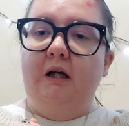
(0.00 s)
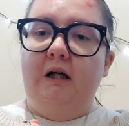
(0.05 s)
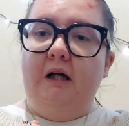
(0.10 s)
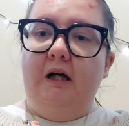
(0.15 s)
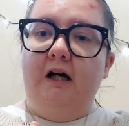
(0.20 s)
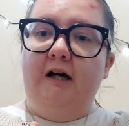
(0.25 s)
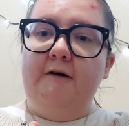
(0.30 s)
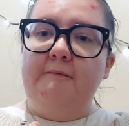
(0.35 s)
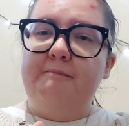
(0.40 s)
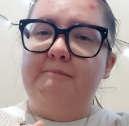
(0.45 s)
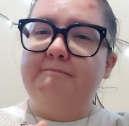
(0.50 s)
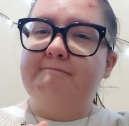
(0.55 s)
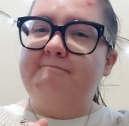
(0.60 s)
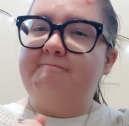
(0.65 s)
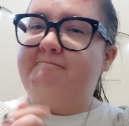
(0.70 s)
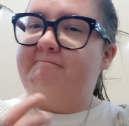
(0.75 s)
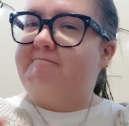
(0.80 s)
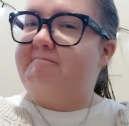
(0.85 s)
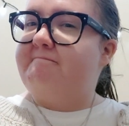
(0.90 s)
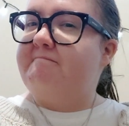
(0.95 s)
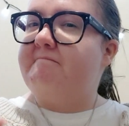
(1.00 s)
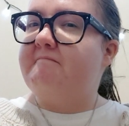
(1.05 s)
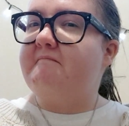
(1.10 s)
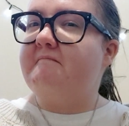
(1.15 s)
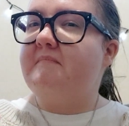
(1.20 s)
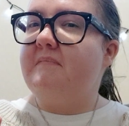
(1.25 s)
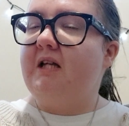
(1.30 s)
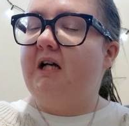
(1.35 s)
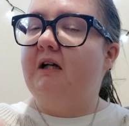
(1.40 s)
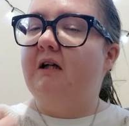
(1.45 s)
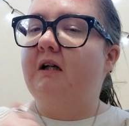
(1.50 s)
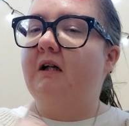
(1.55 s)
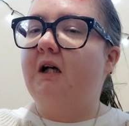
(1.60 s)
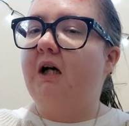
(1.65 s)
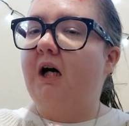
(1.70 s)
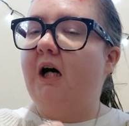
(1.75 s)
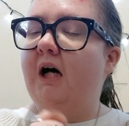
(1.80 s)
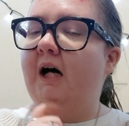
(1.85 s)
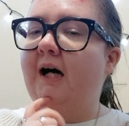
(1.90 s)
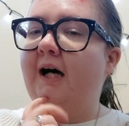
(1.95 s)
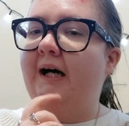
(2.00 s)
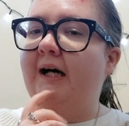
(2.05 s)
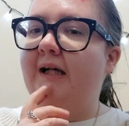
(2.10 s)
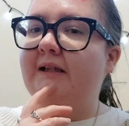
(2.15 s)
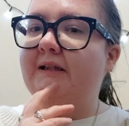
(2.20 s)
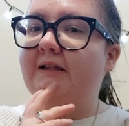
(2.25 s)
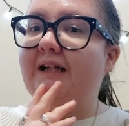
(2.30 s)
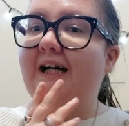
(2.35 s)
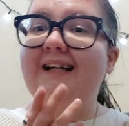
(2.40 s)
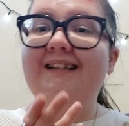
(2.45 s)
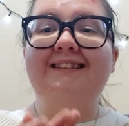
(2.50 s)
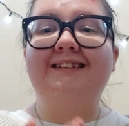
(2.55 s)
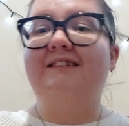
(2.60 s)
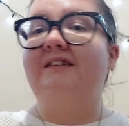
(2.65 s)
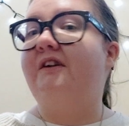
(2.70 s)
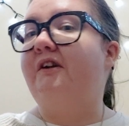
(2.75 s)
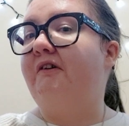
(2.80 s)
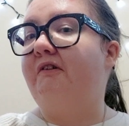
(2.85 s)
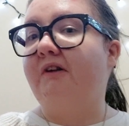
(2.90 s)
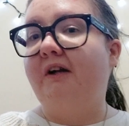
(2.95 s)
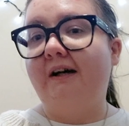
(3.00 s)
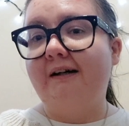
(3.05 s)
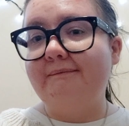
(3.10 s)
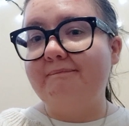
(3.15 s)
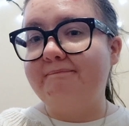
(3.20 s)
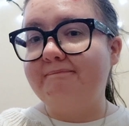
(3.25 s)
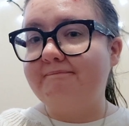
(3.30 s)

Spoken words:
And I didn't know that.